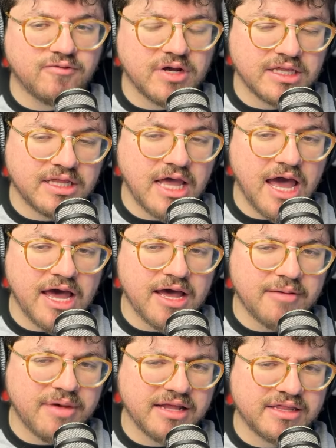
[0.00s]
what uh,
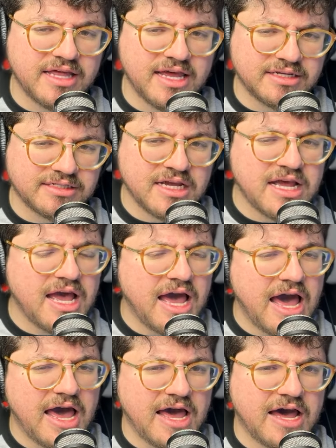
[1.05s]
about this.
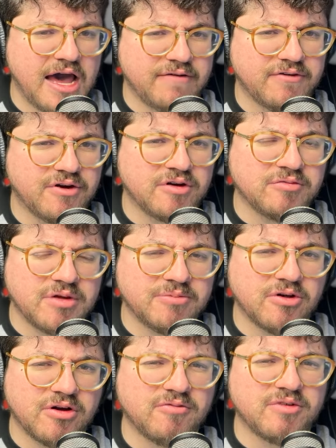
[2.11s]
Uh, I've heard
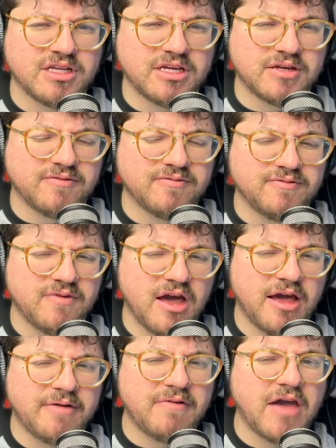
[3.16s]
people aren't really.
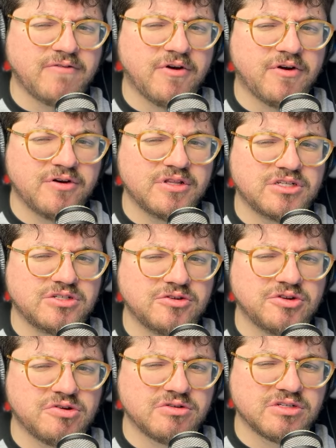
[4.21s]
I, I've heard the
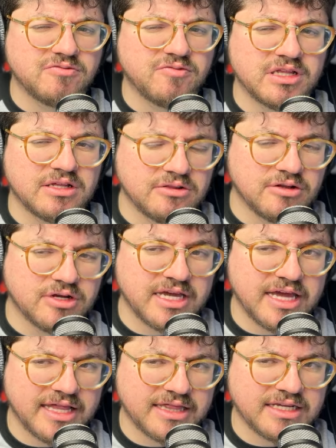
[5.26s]
studio isn't really
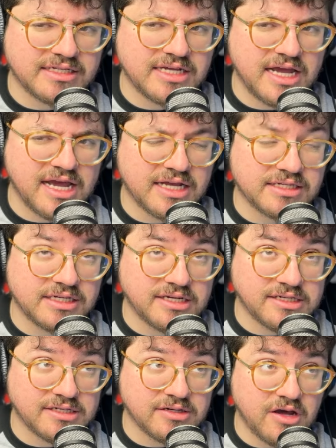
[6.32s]
looking at this as
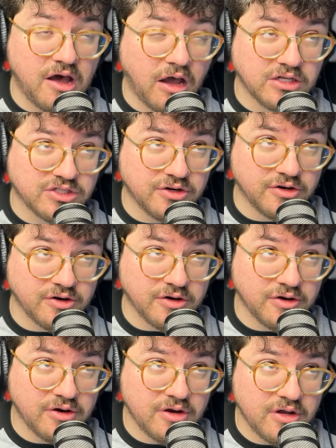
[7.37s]
an Oscar
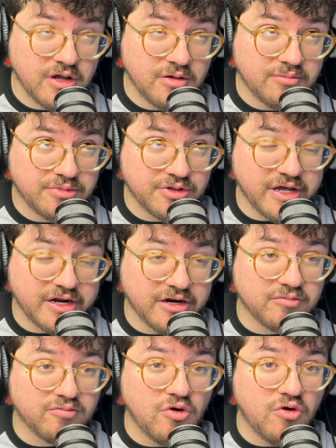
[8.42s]

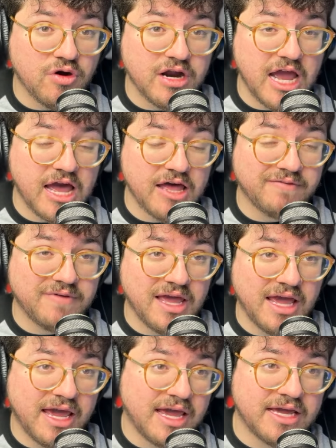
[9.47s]
player, more of
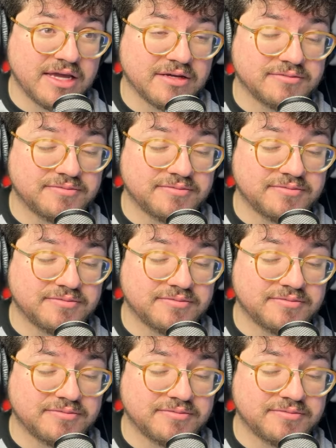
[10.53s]
a.